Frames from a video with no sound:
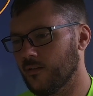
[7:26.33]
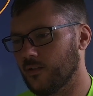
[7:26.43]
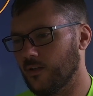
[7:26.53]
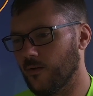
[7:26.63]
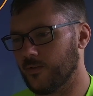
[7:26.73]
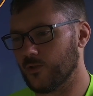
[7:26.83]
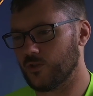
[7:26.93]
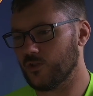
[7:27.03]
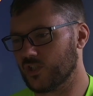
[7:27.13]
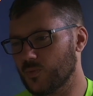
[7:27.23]
you
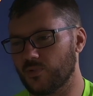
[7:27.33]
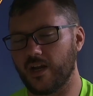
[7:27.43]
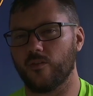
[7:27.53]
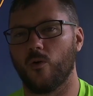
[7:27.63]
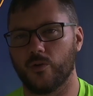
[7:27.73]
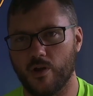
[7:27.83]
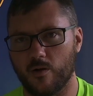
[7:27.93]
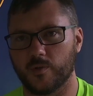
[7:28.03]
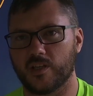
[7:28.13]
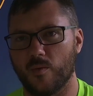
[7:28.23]
should just spray the whole
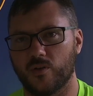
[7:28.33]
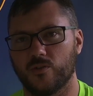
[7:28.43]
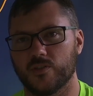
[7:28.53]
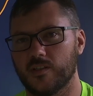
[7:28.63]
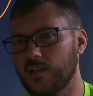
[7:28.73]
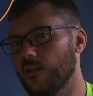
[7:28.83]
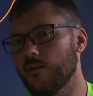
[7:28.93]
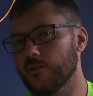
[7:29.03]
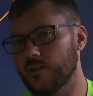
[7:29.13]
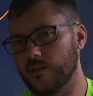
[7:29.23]
yard with chemicals and kill
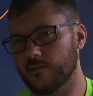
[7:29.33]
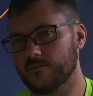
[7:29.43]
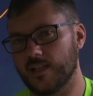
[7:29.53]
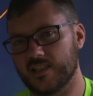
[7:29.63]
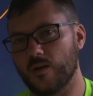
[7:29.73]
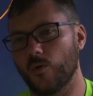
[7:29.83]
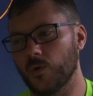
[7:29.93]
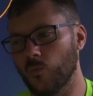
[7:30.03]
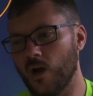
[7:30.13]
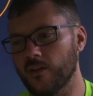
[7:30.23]
everything. That's not what
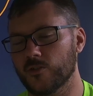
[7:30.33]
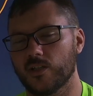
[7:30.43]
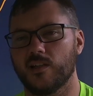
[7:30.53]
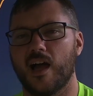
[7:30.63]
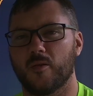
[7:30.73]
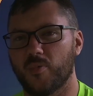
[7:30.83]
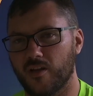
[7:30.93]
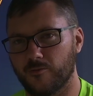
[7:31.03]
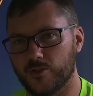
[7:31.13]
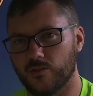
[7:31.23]
we want. There's a lot of
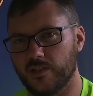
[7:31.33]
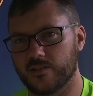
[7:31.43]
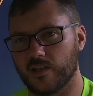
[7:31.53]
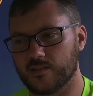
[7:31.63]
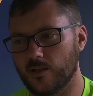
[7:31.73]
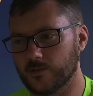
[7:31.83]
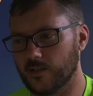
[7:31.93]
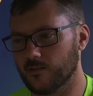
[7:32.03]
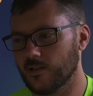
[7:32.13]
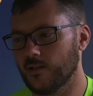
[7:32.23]
beneficial insects out
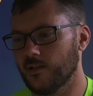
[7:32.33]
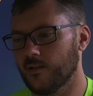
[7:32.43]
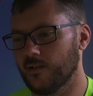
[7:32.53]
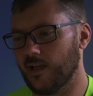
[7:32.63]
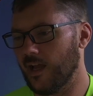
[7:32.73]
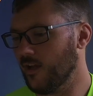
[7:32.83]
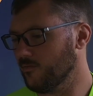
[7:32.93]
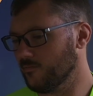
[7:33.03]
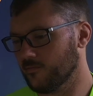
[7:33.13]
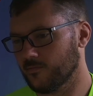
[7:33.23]
there,
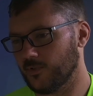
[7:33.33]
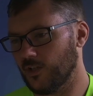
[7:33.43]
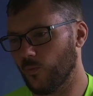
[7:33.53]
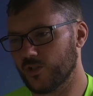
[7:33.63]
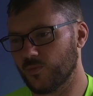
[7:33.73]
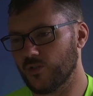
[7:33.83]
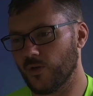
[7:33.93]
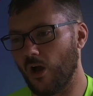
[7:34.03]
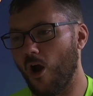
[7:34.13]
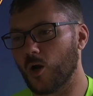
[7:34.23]
and we should be
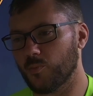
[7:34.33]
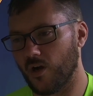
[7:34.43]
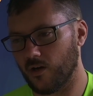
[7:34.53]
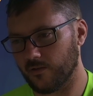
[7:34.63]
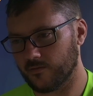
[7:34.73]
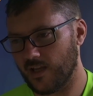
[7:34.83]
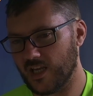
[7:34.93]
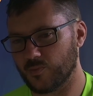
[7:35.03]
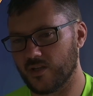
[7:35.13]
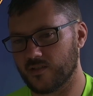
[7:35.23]
doing our part
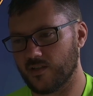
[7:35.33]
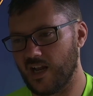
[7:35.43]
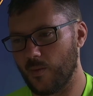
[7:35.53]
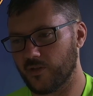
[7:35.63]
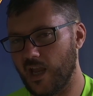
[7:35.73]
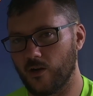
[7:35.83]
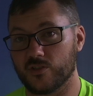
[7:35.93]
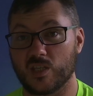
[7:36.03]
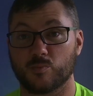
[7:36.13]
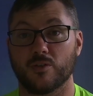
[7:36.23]
as pesticide
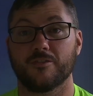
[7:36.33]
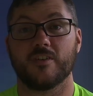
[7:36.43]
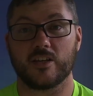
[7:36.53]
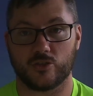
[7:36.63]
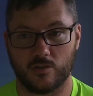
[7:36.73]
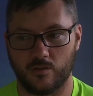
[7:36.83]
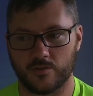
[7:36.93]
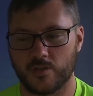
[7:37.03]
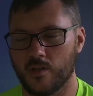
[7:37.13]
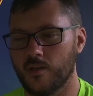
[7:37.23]
applicators, as
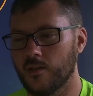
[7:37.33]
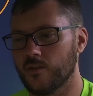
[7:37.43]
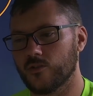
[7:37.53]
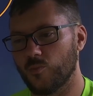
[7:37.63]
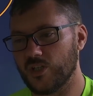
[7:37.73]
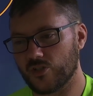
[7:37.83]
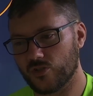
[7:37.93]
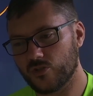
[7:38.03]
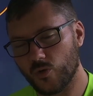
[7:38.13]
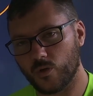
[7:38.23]
professionals, to be
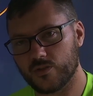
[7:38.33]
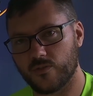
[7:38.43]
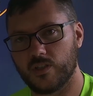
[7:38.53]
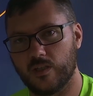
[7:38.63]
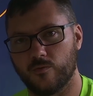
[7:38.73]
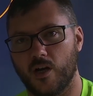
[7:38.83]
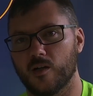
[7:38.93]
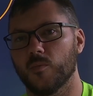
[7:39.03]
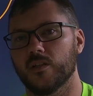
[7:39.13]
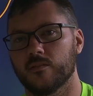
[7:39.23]
stewards of the
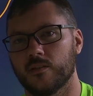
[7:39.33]
environment.